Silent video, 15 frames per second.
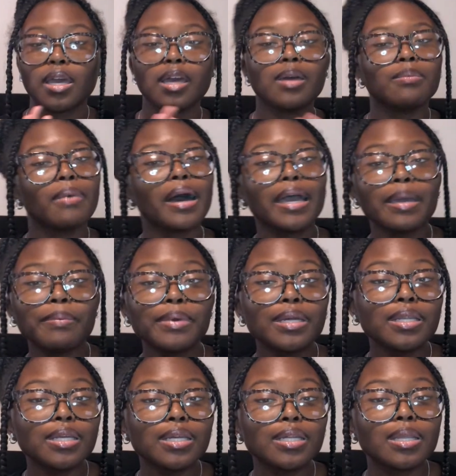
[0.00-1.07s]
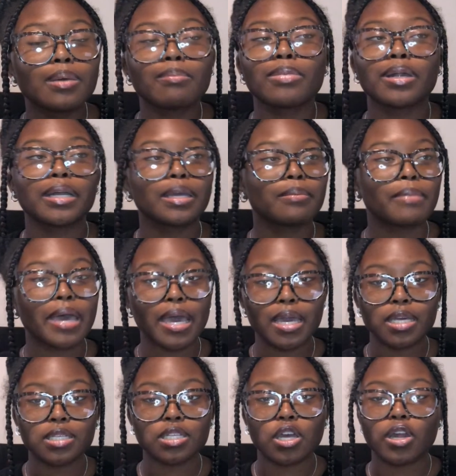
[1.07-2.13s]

In my opinion, Birkin bags